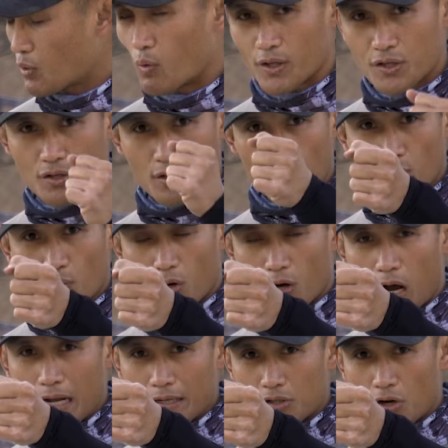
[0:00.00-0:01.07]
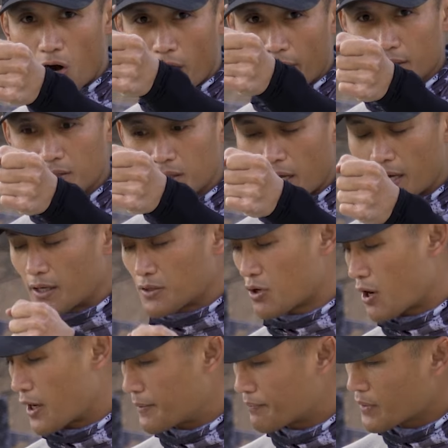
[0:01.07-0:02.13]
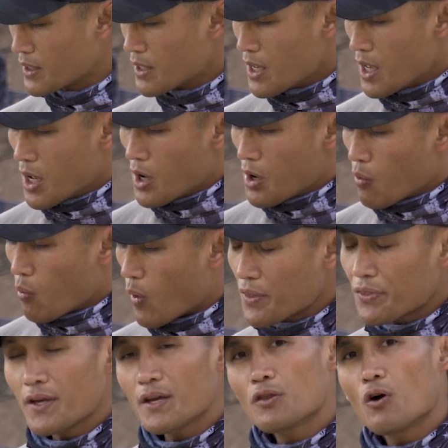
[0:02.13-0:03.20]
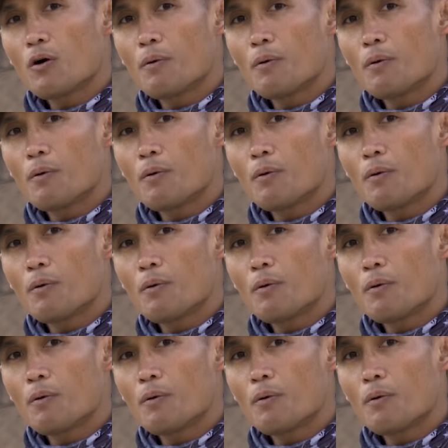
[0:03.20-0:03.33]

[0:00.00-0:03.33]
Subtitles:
once you were on target, staying on target. One thing though